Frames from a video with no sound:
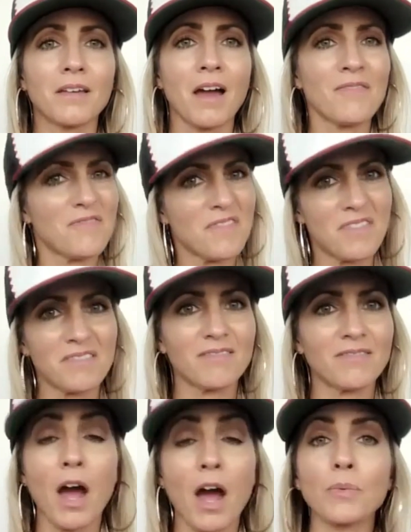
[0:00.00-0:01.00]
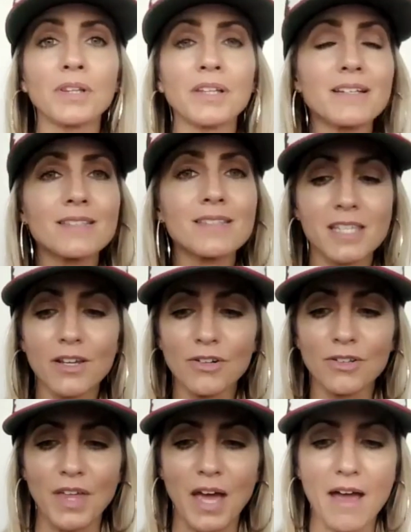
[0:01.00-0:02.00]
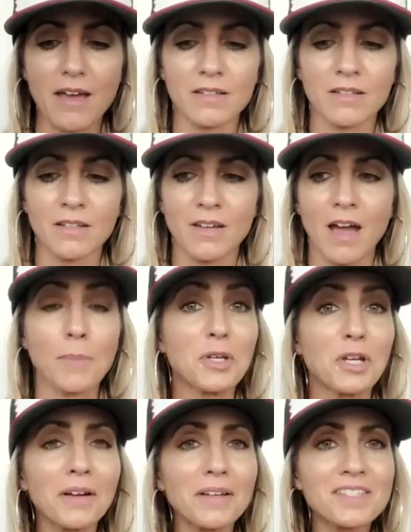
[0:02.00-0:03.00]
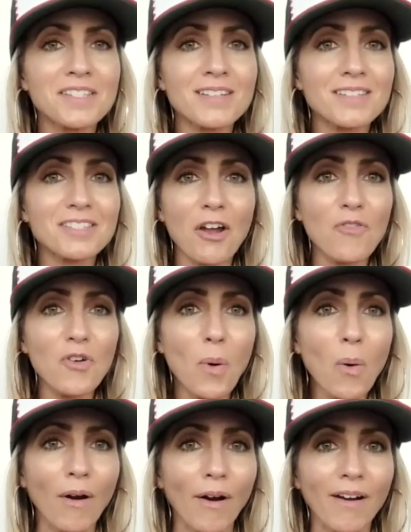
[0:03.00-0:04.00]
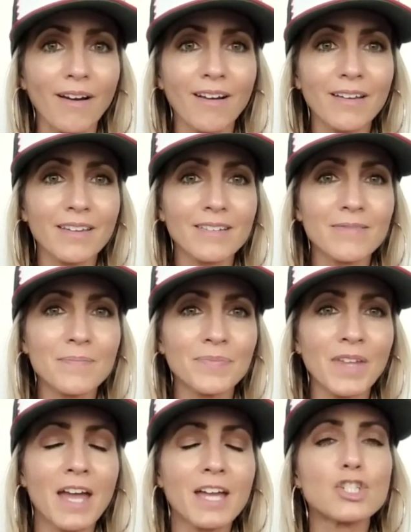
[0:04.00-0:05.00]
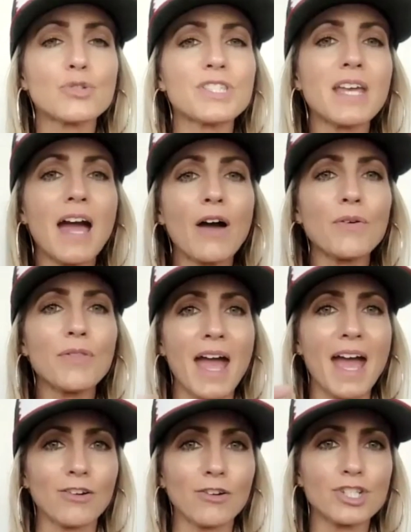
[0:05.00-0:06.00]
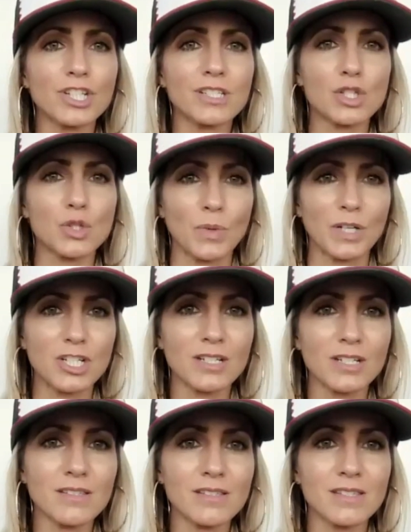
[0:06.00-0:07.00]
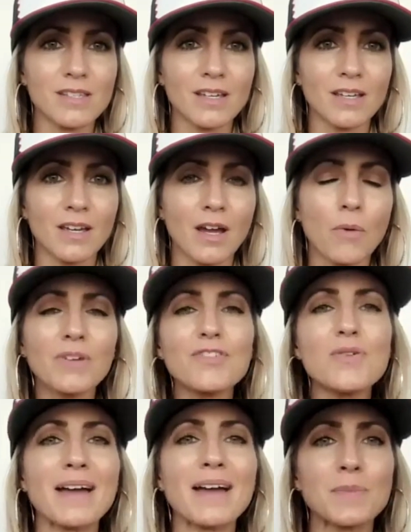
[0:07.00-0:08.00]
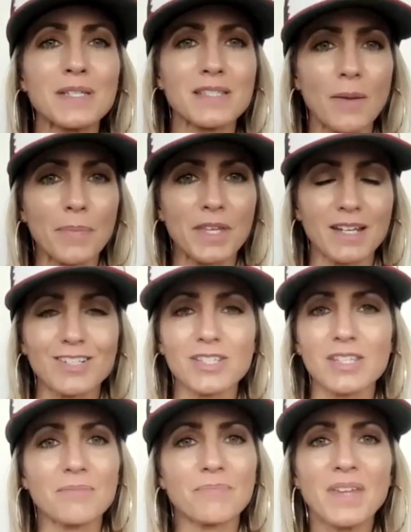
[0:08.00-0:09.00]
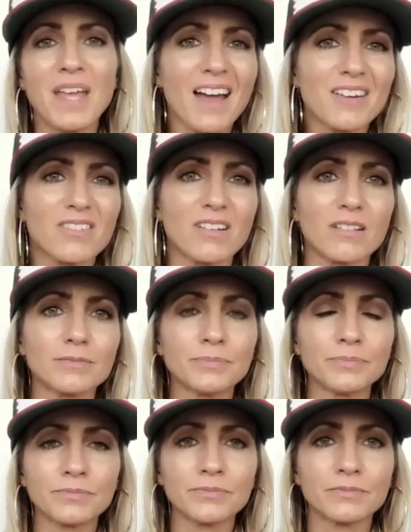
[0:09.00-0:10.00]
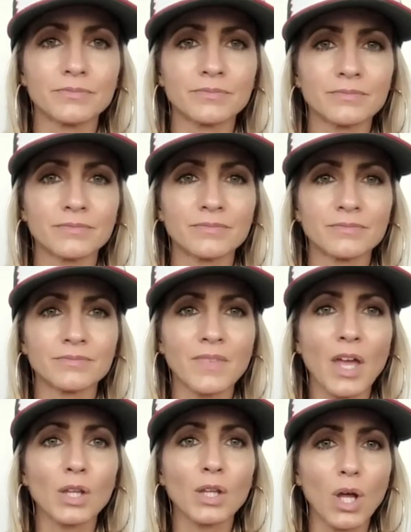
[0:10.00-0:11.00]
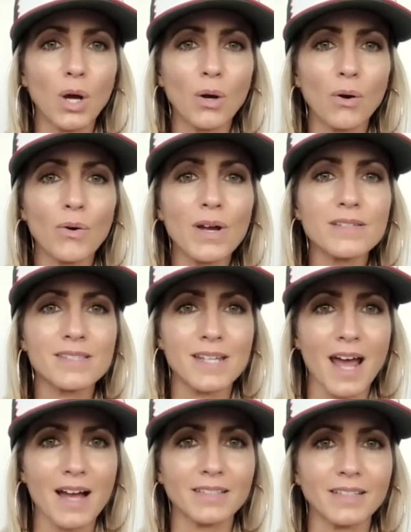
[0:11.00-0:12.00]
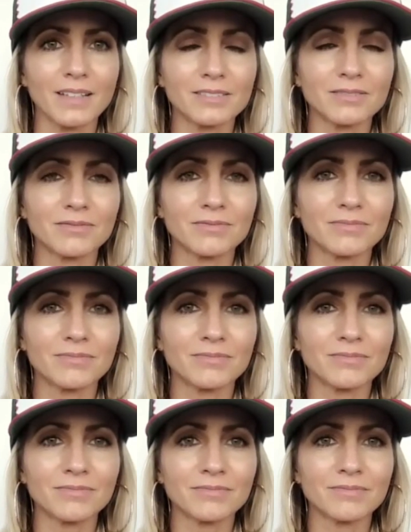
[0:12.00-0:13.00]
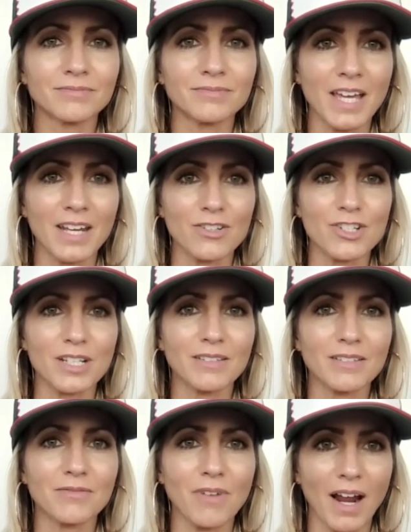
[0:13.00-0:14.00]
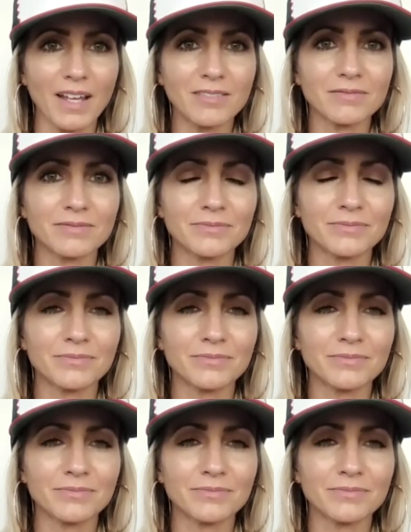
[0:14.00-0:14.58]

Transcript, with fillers: I'm not really considered that. I'm curious to discover more. Do you see how the energy switches? What if you asked me something? I just said, I don't know low, stagnant energy, right?